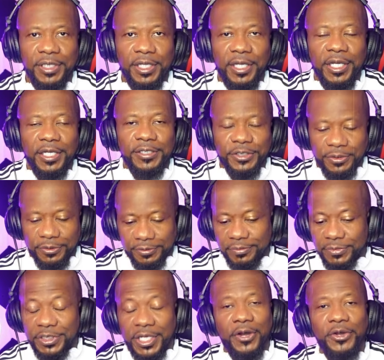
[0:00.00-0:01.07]
So
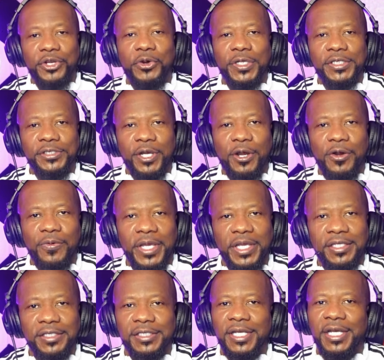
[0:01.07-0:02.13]
y'all know, as
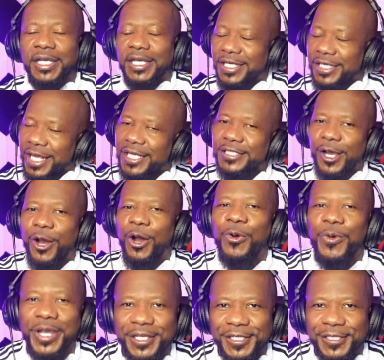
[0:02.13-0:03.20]
always, and as
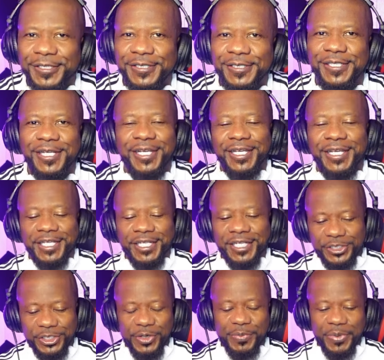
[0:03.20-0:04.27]
always, it is
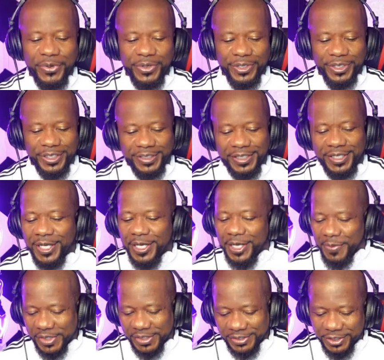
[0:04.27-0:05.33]
your boy,
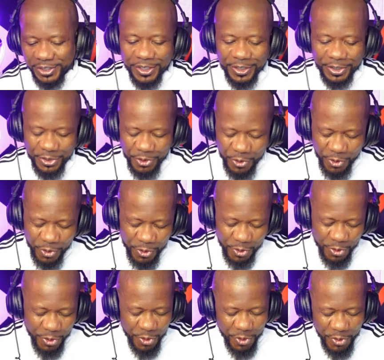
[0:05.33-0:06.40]
Mr.
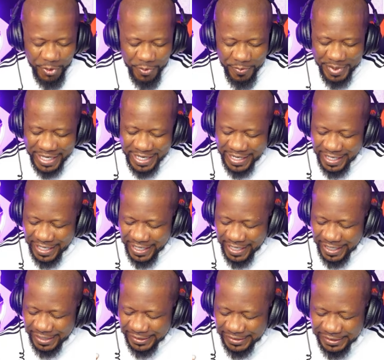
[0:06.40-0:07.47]

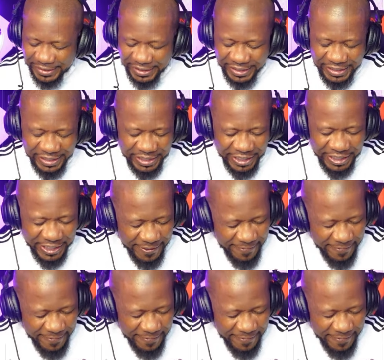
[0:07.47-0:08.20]
Nobody.